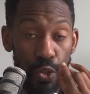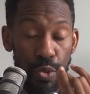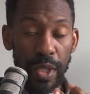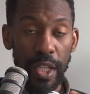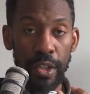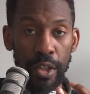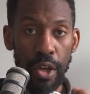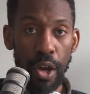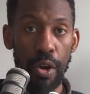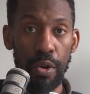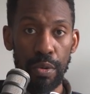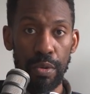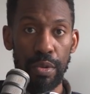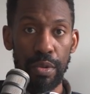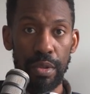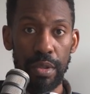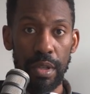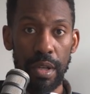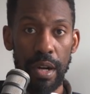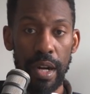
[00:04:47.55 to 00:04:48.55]
you can go,
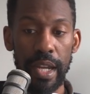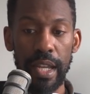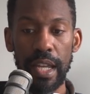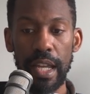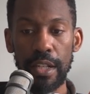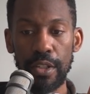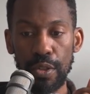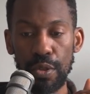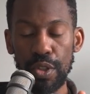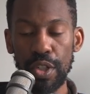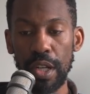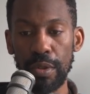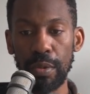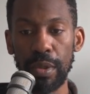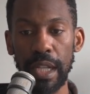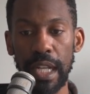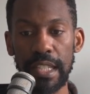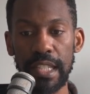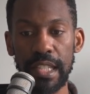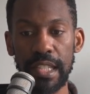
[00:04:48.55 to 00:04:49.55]
all right? And Dusan
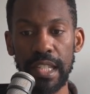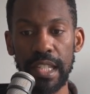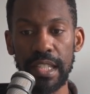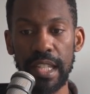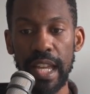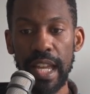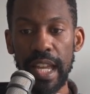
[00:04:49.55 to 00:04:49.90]
realizes this,